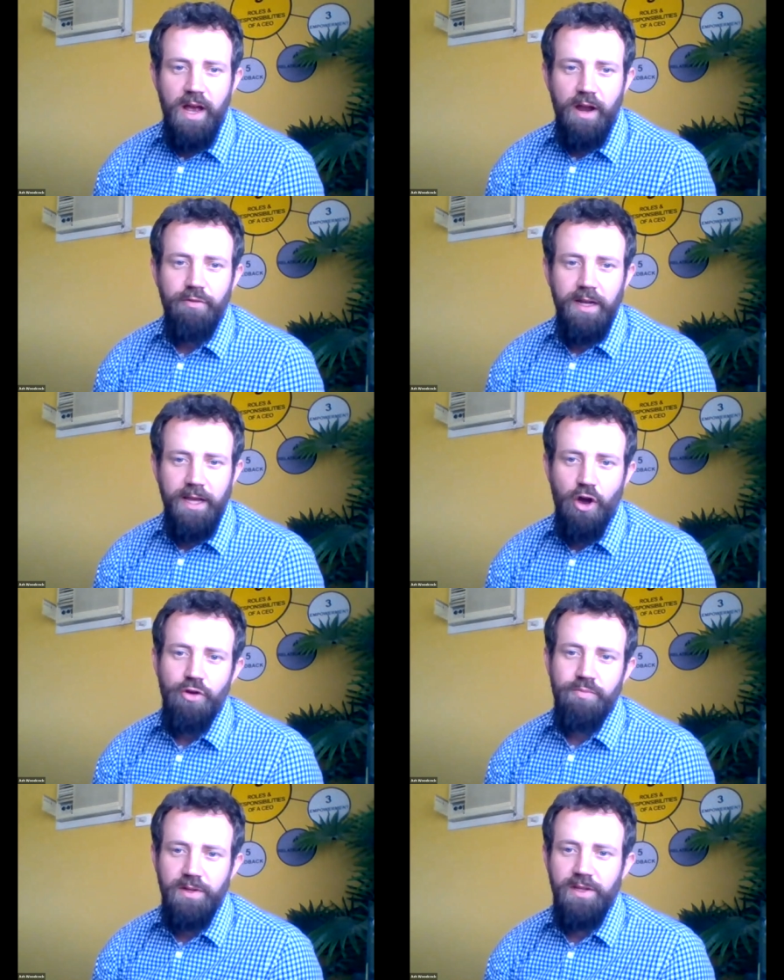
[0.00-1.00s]
are really
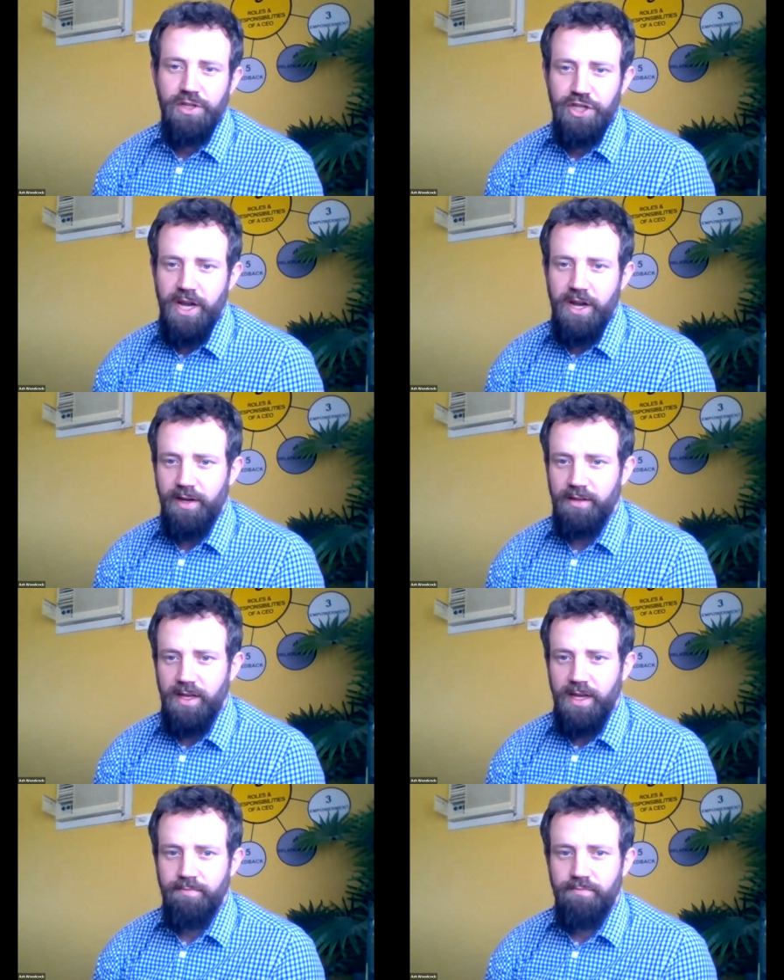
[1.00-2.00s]
open to sharing
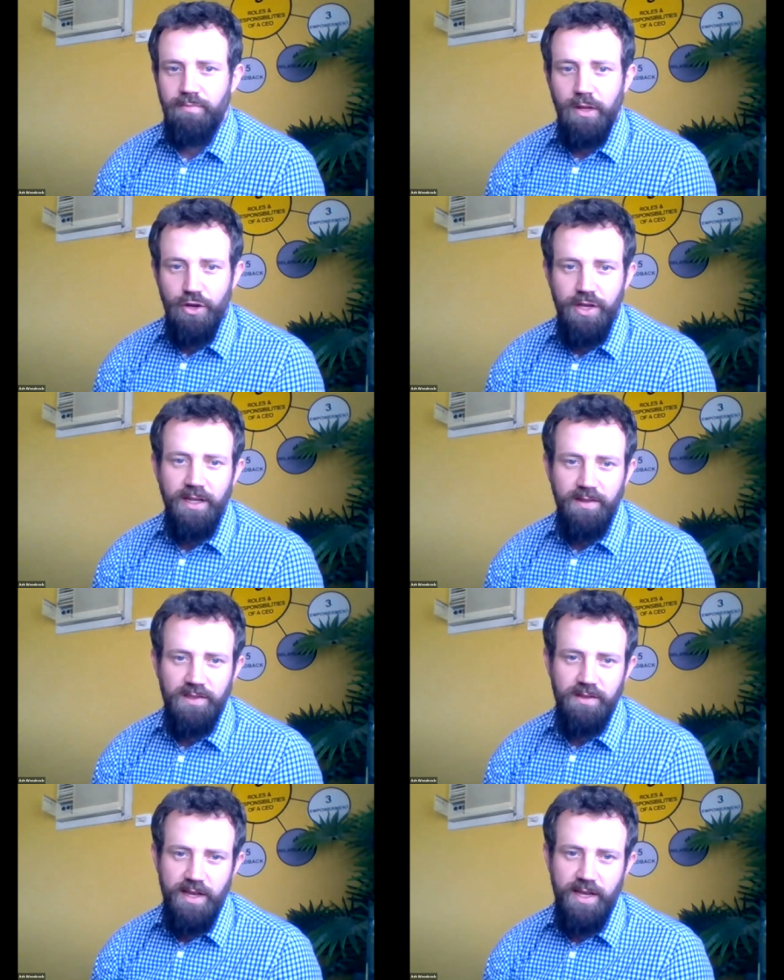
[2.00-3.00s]
their
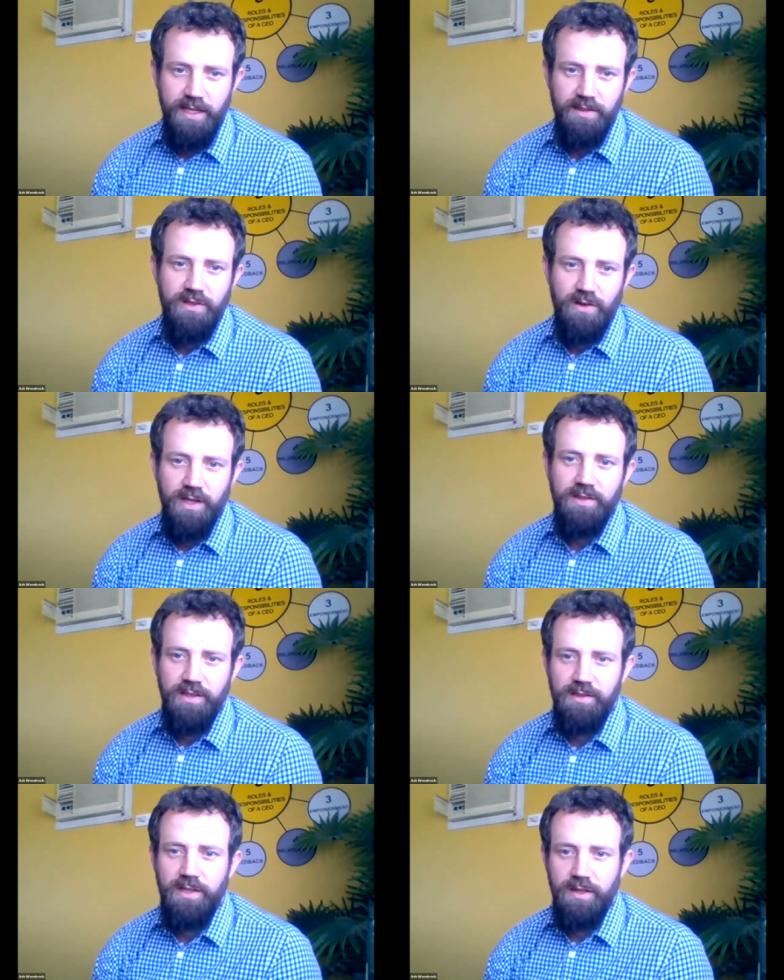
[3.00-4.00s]
learnings and their insights
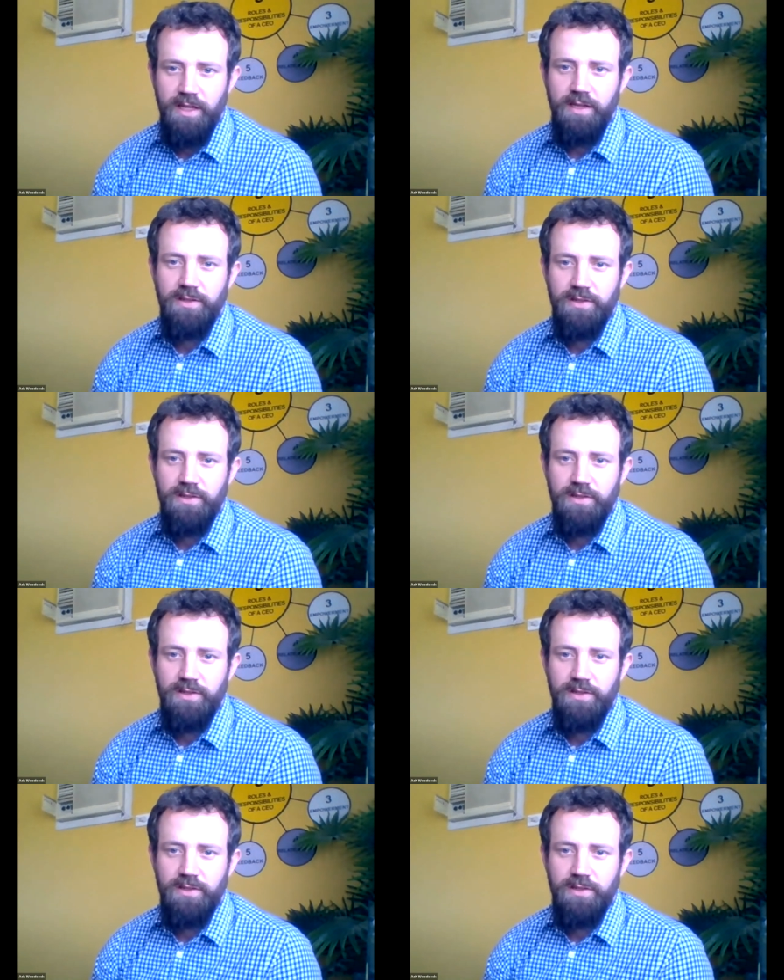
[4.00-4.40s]
into the